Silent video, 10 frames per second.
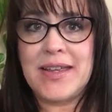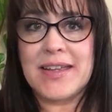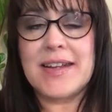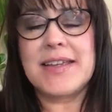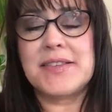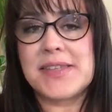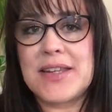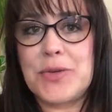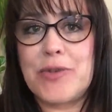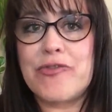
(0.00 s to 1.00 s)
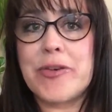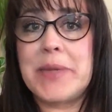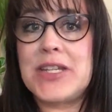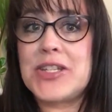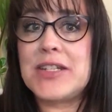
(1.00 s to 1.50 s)
and I can send you
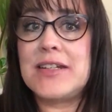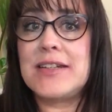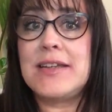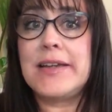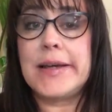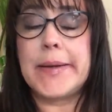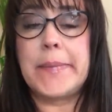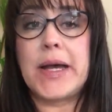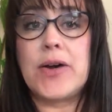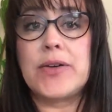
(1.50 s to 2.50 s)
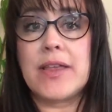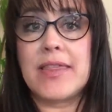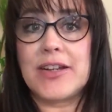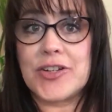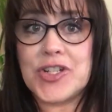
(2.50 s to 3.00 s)
information about
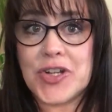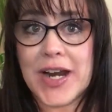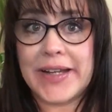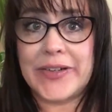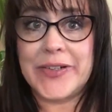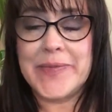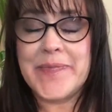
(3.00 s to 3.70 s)
their trial.